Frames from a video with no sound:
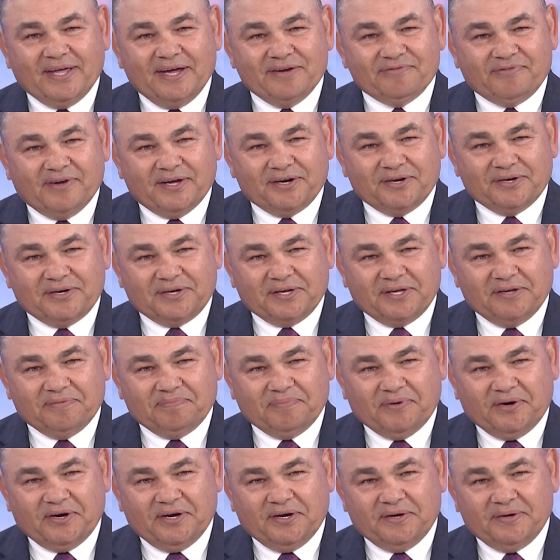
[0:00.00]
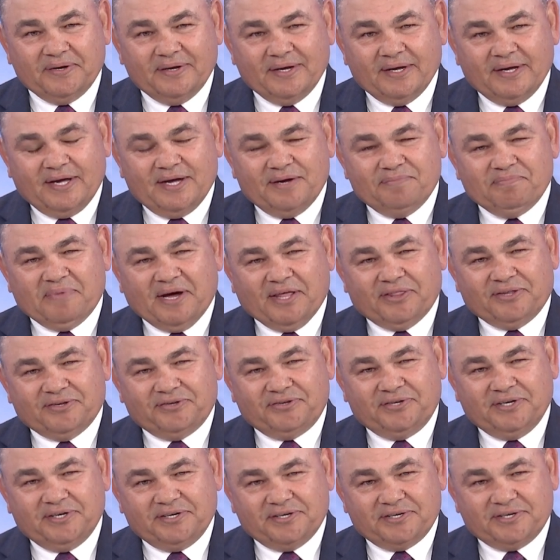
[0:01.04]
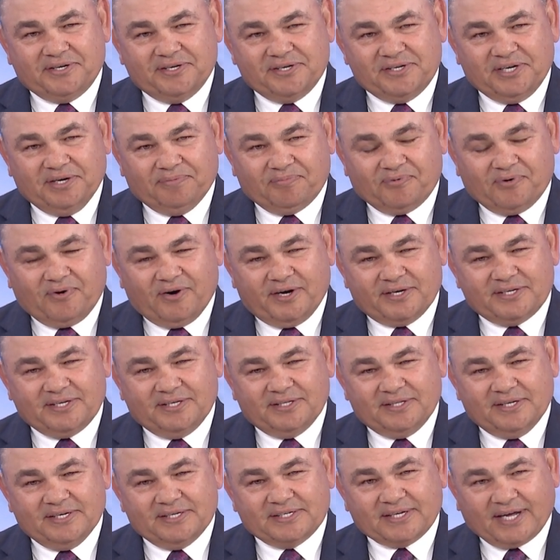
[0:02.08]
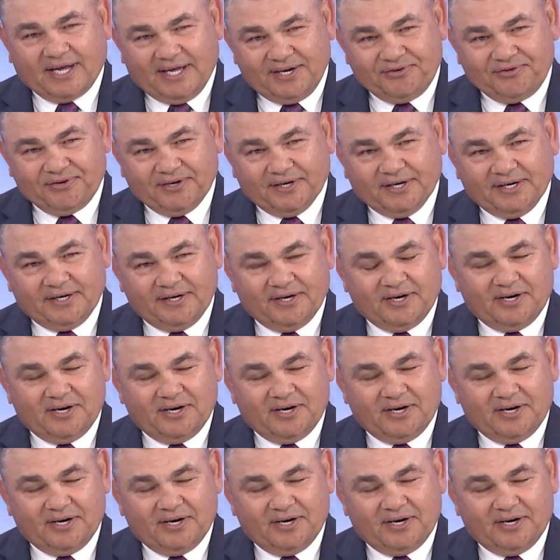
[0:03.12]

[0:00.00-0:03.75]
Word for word: they voted to give my mother citizenship rights in this country.